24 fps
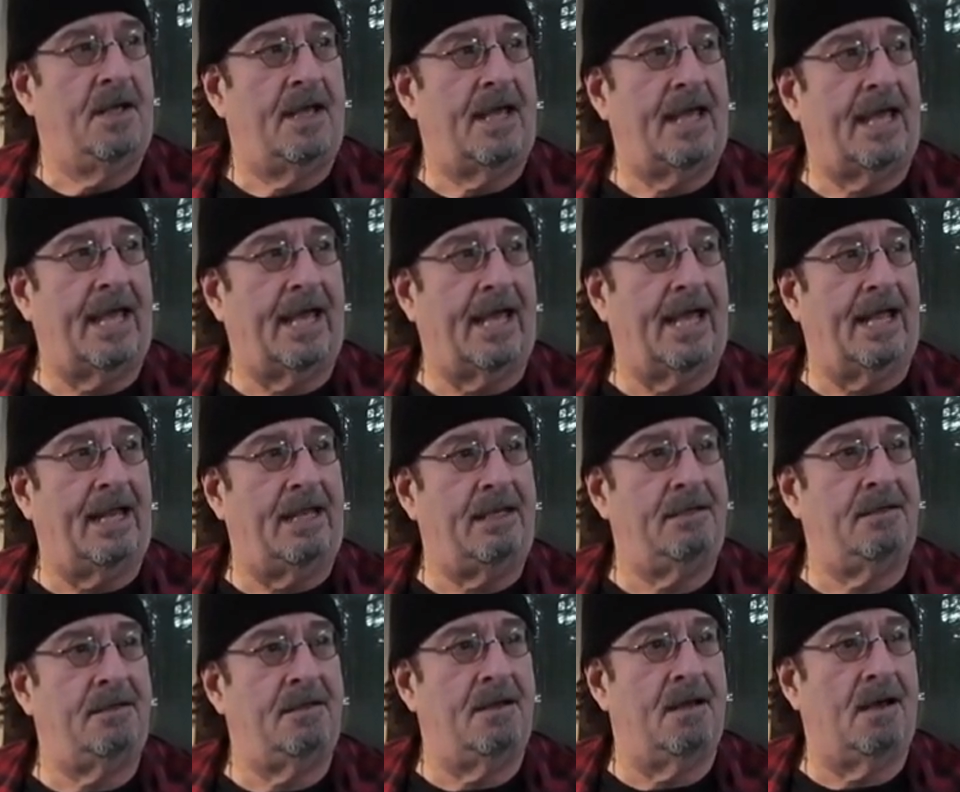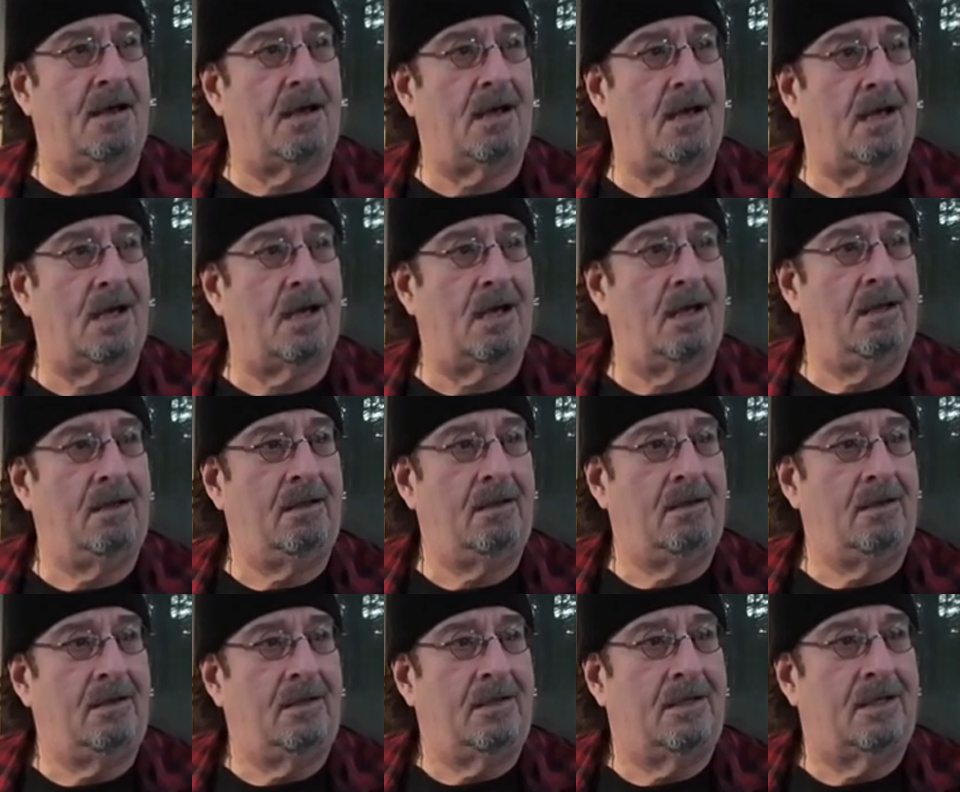And uh,
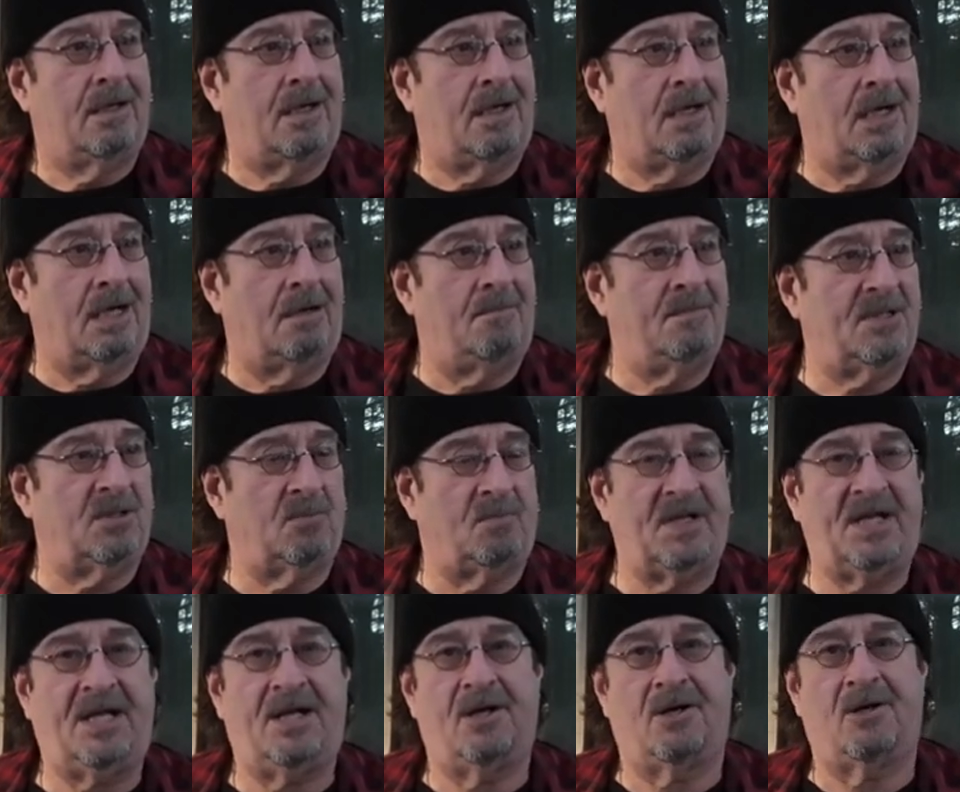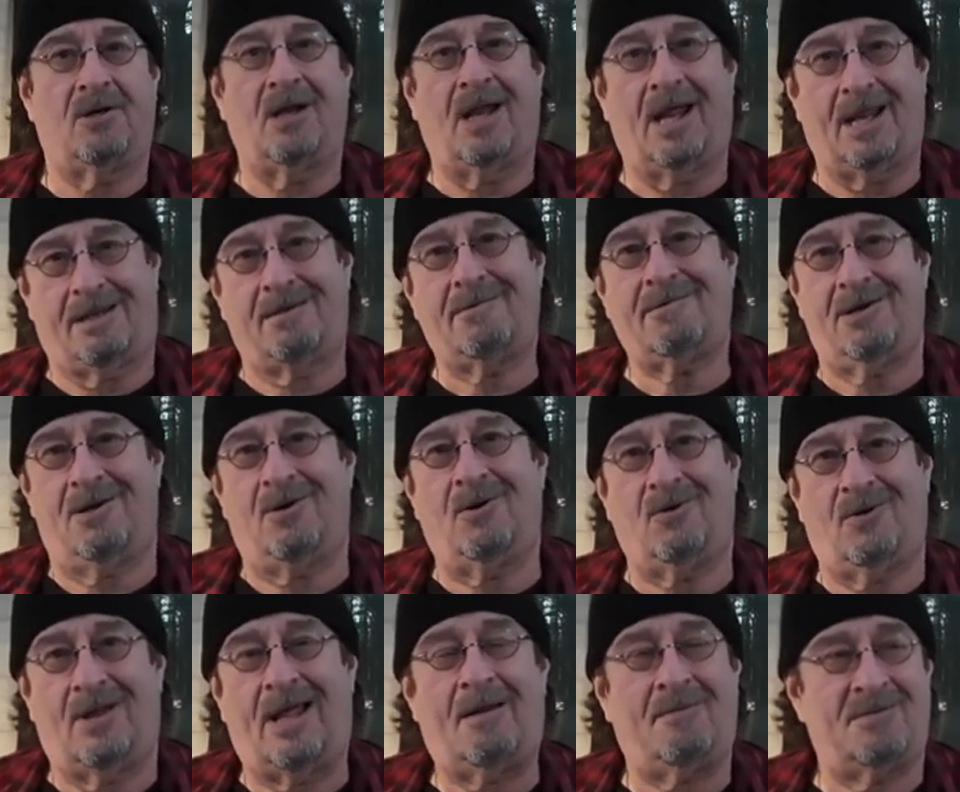um, it'll be here, like, you
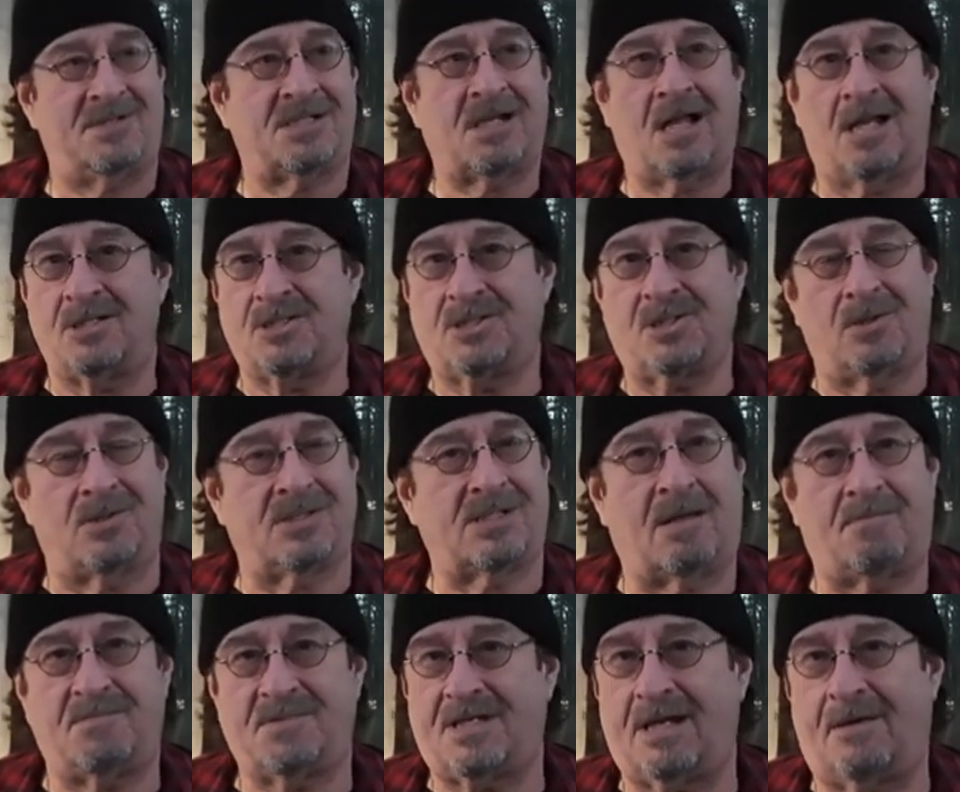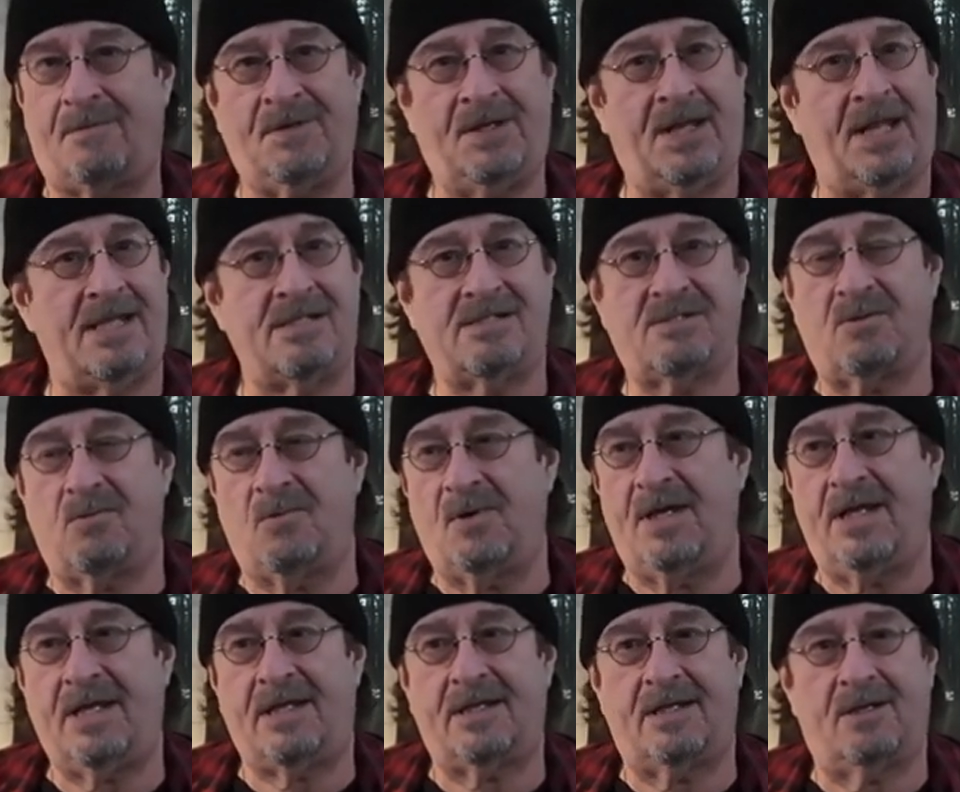know, Amazon shows up seven days a
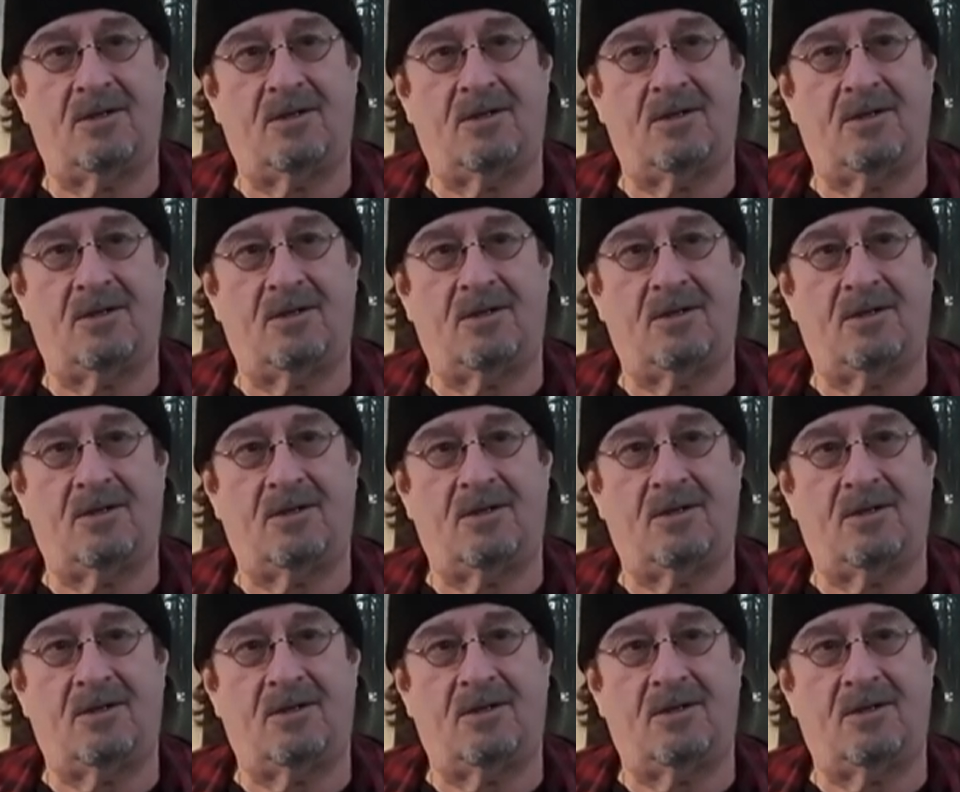week.